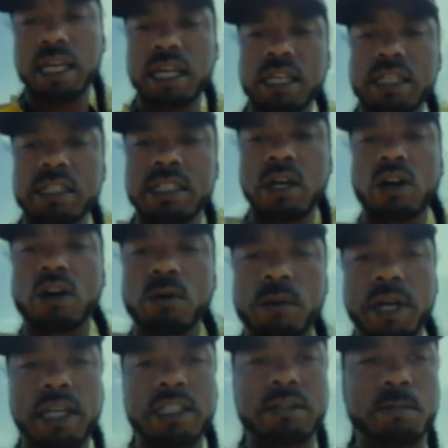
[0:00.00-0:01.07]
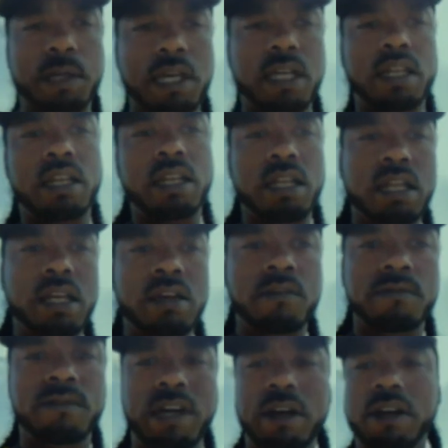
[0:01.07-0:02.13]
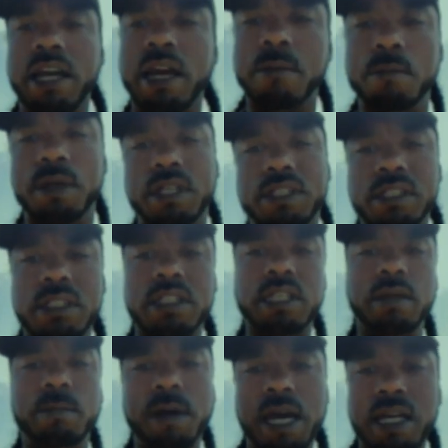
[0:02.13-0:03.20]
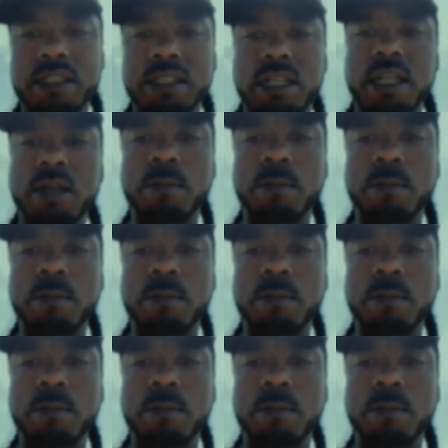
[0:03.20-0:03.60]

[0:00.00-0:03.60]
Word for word: He's always been very ambitious and passionate